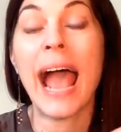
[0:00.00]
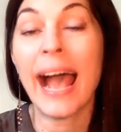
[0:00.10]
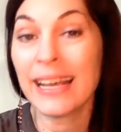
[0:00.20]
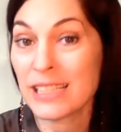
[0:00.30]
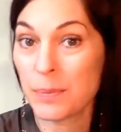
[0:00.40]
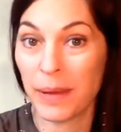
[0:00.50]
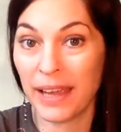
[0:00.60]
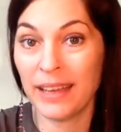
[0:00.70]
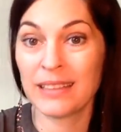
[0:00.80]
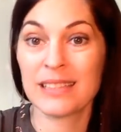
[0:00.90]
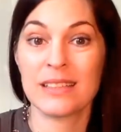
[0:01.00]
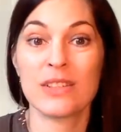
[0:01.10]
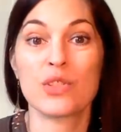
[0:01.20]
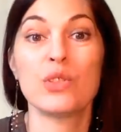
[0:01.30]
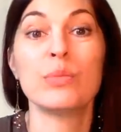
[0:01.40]
aspects in
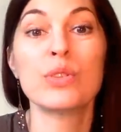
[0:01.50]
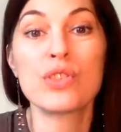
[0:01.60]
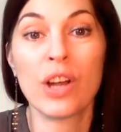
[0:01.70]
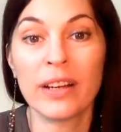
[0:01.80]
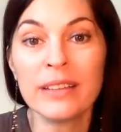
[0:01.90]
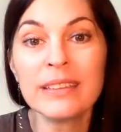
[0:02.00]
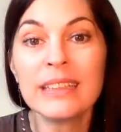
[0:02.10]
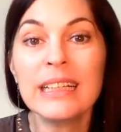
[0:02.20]
this new moon chart,